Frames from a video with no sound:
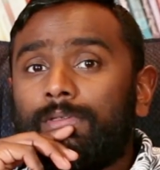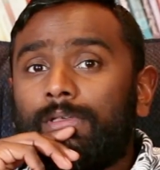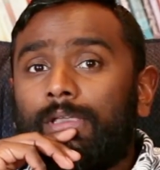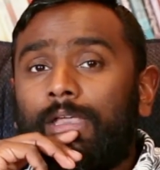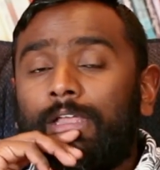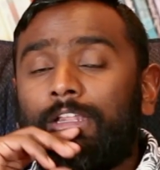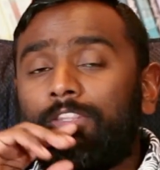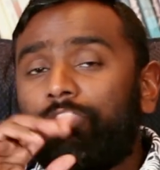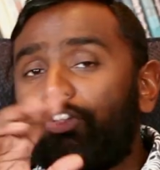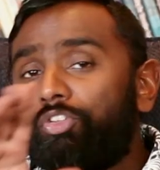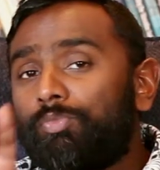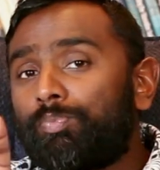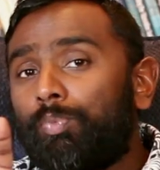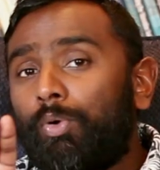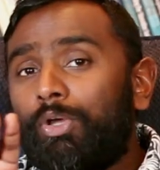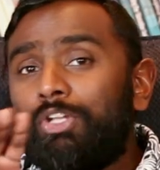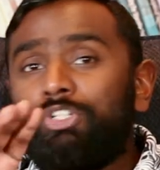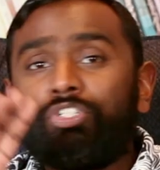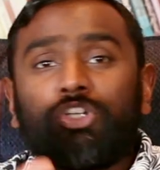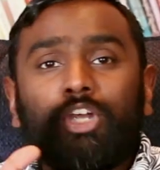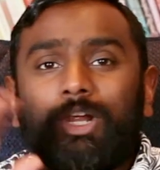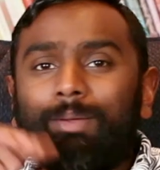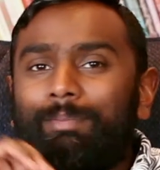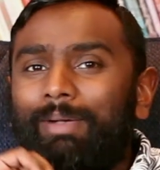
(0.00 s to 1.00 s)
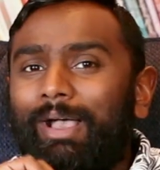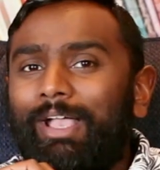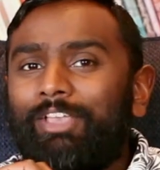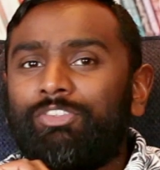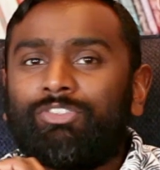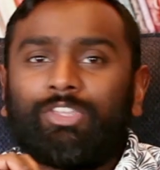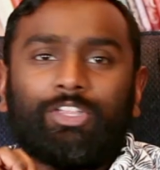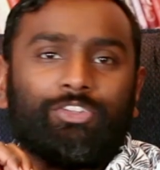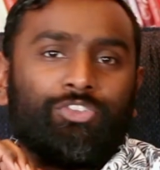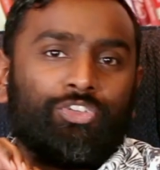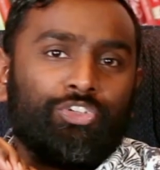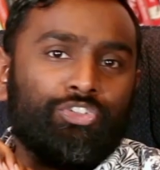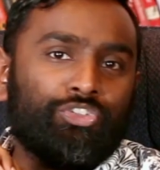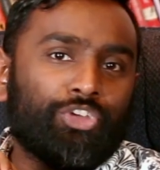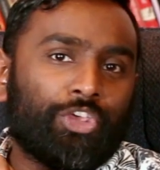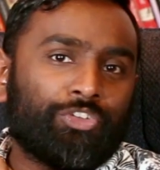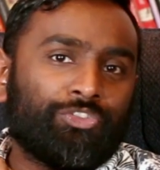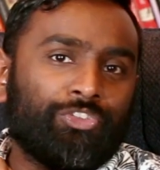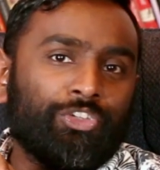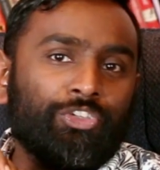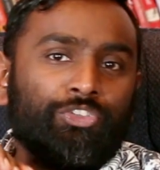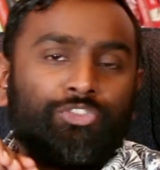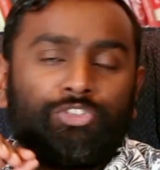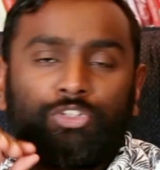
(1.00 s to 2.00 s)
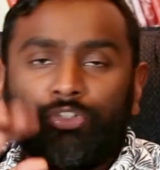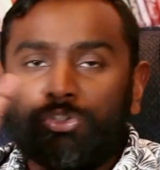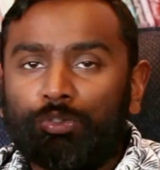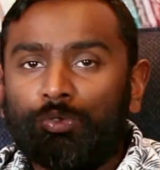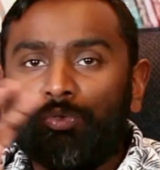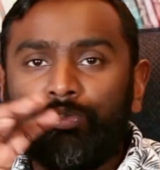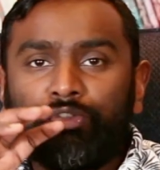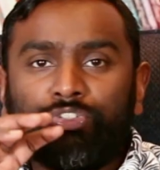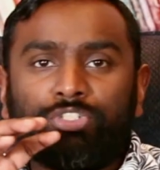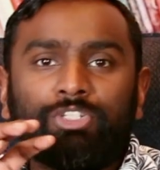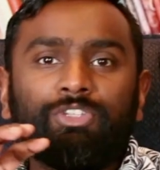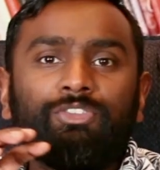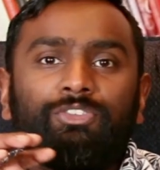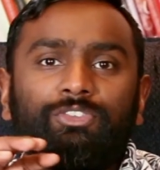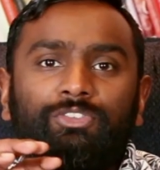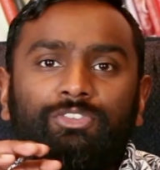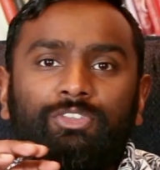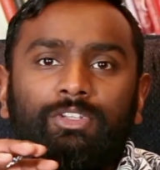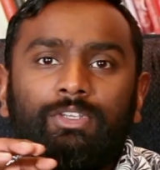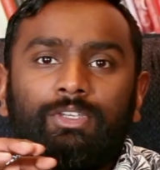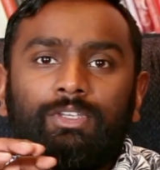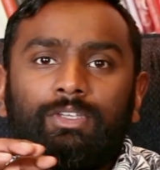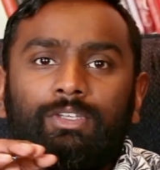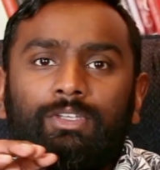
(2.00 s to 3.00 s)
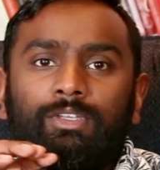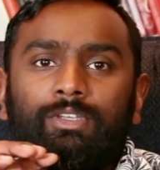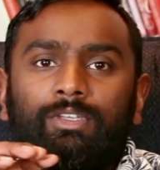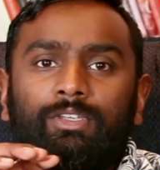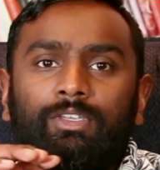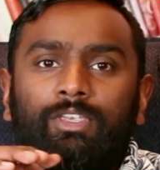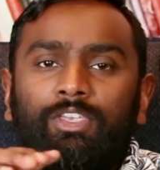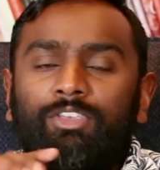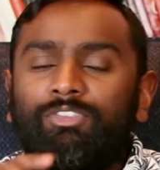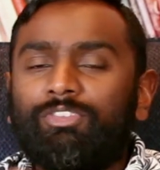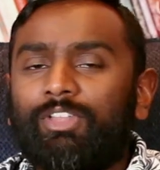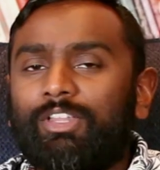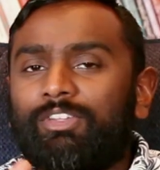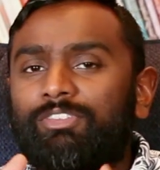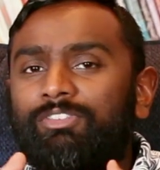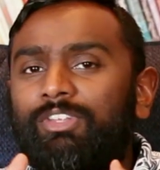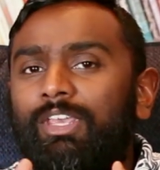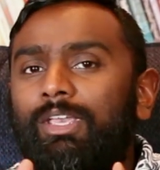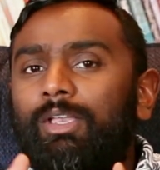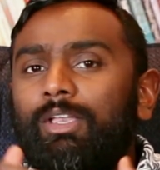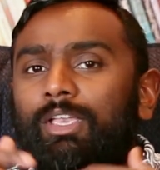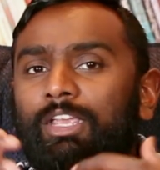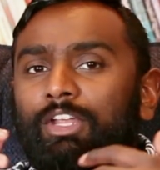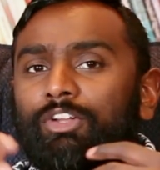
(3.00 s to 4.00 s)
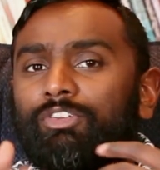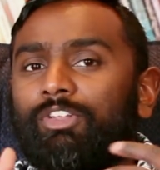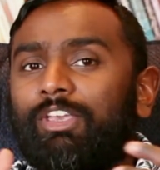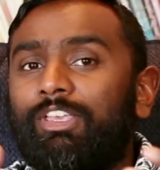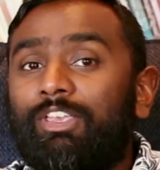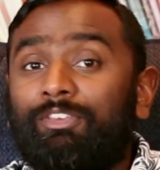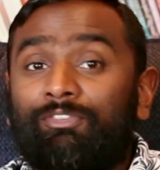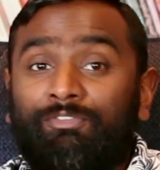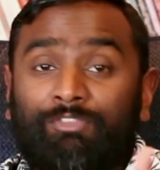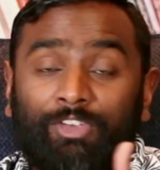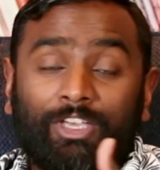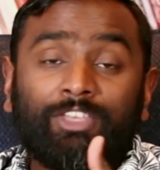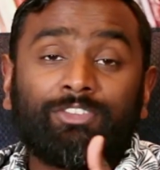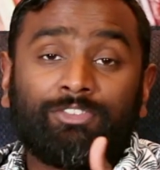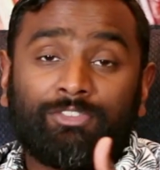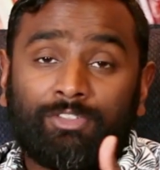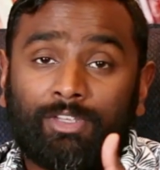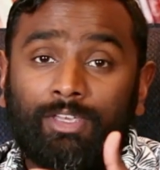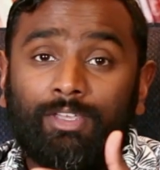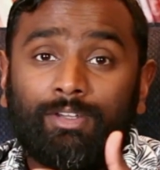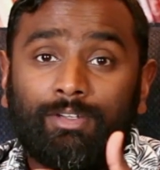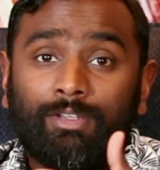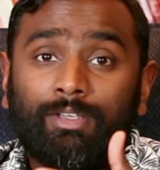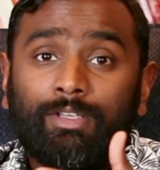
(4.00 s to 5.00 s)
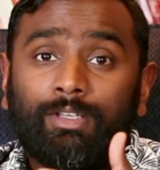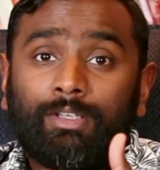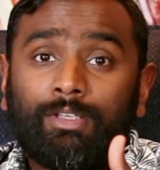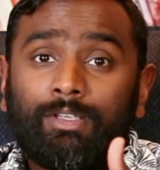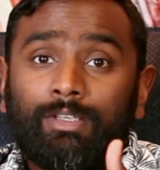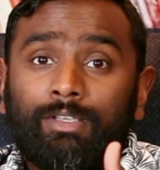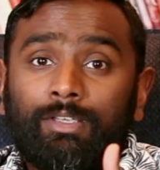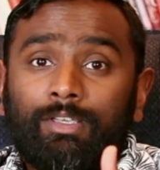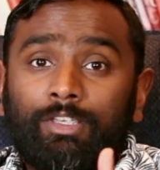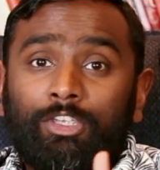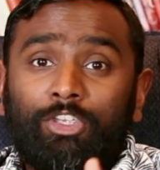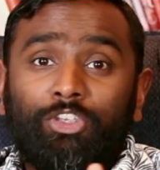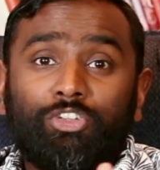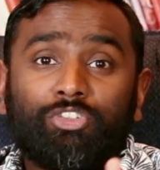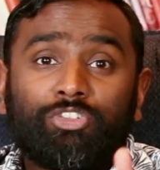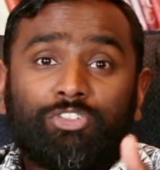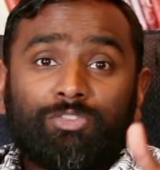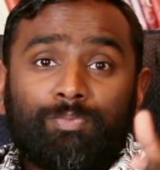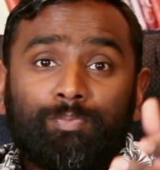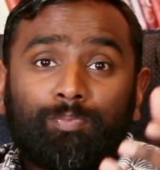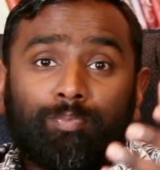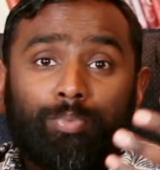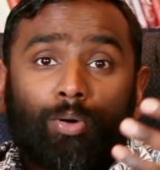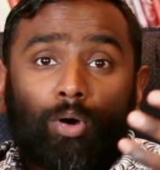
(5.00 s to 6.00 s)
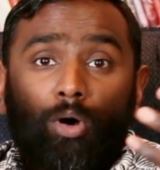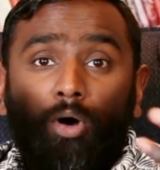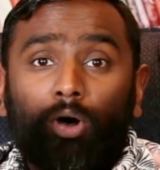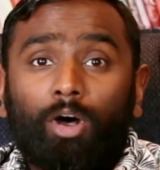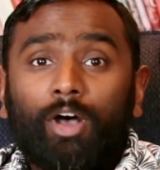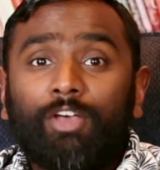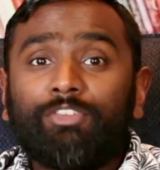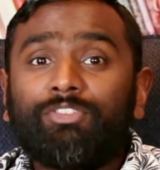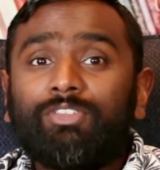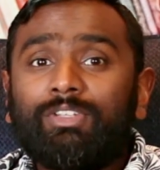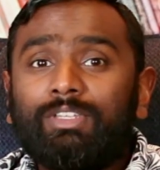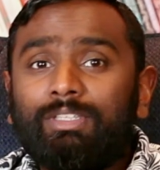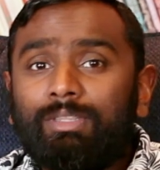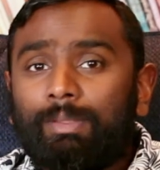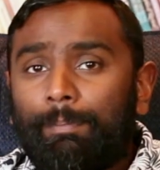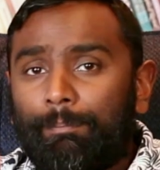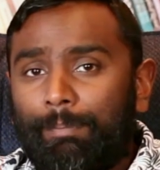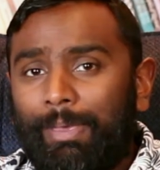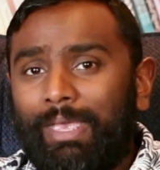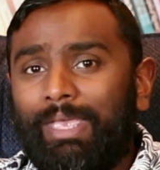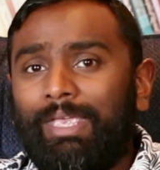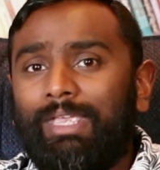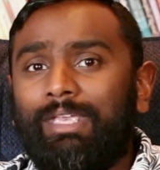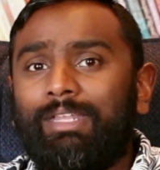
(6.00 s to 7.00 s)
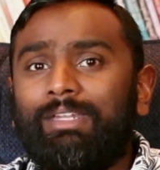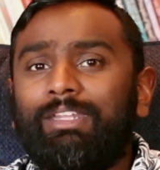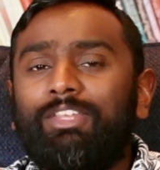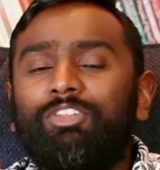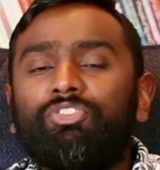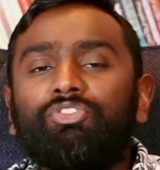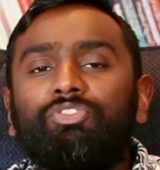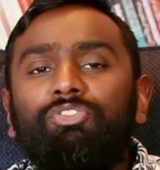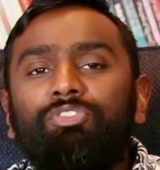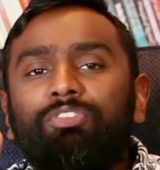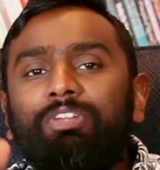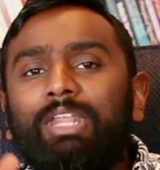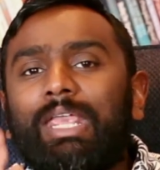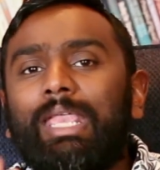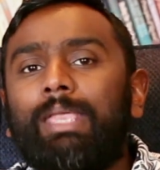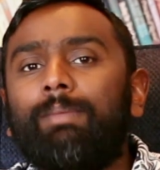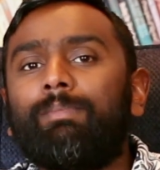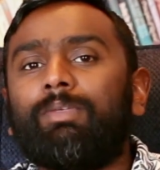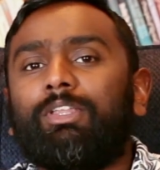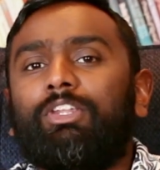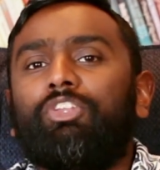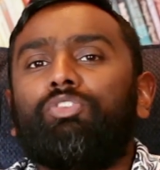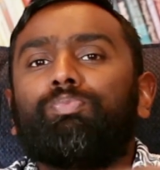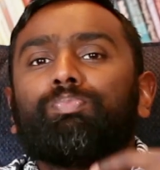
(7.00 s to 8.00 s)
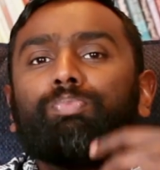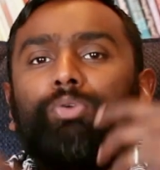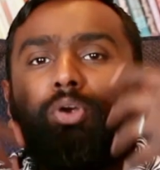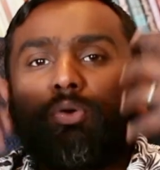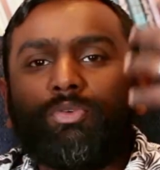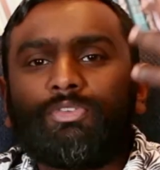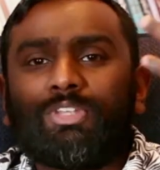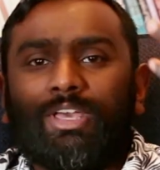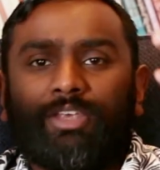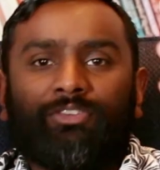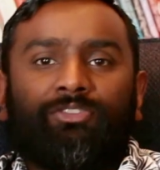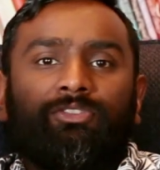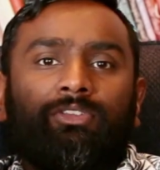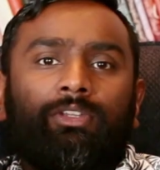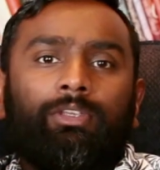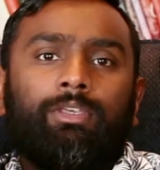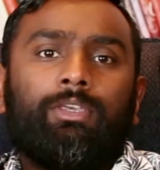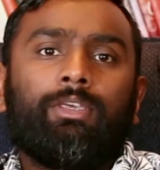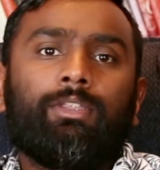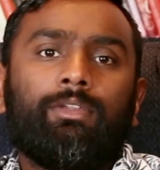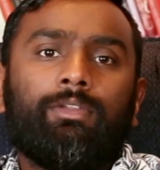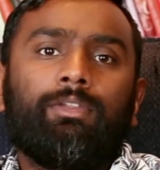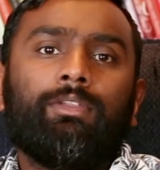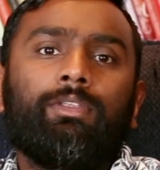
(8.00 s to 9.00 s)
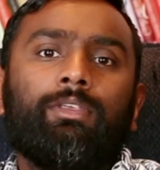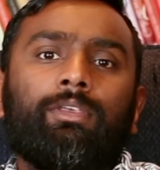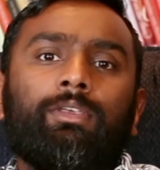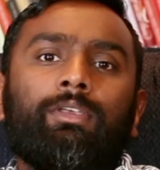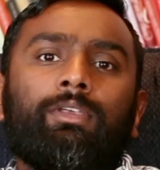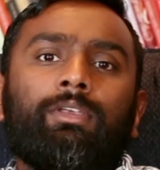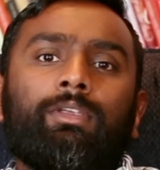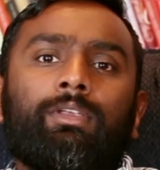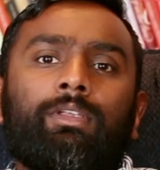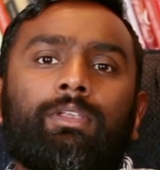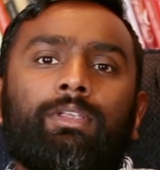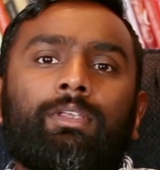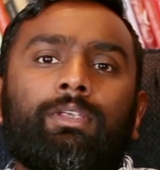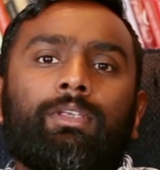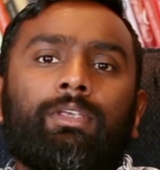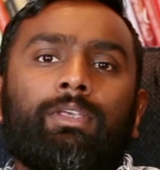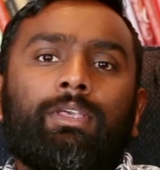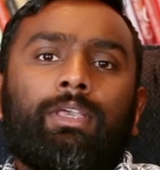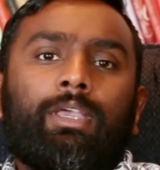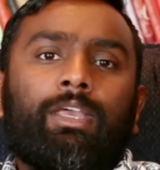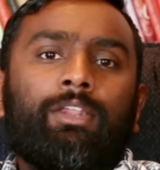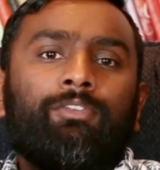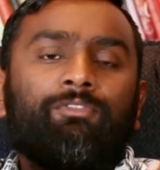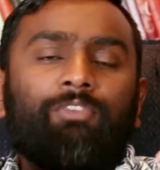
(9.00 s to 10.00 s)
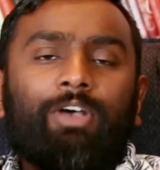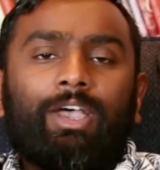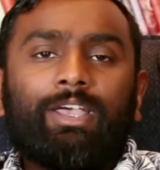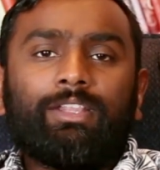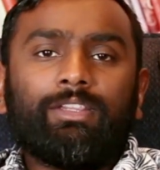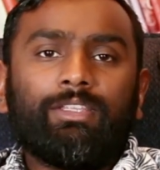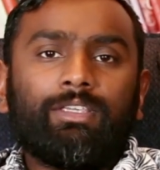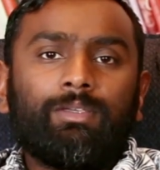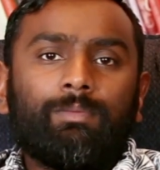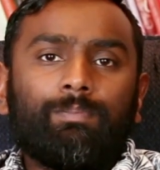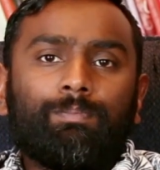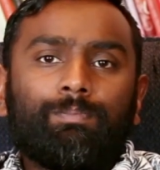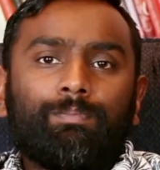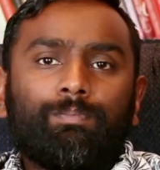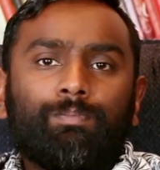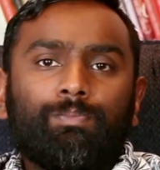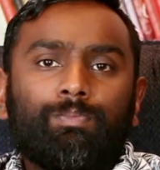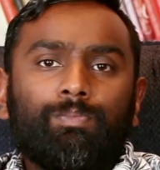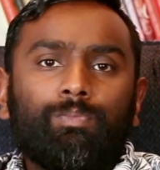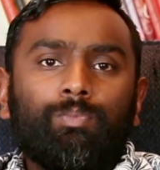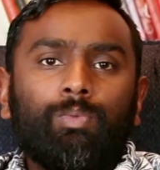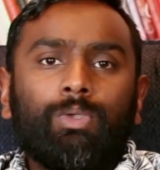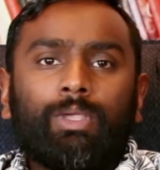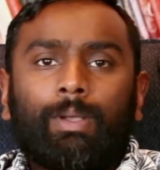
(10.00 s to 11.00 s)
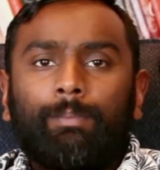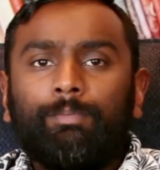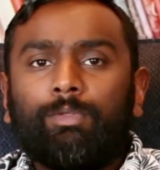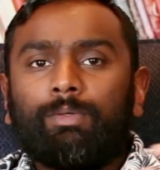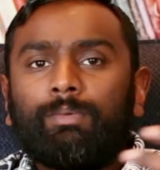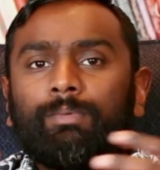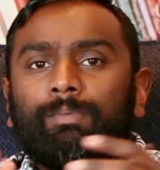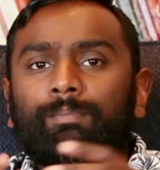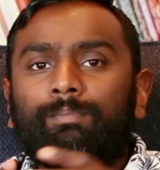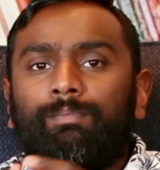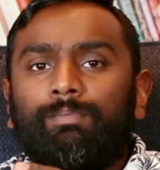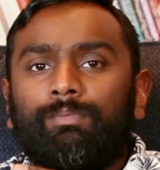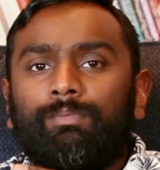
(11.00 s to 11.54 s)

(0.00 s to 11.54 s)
And at this point, Jeremiah is not suggesting solutions. He's not saying, here's how you fix it. He's pausing in the pain. He's naming it. He's protesting it. And finally, we come to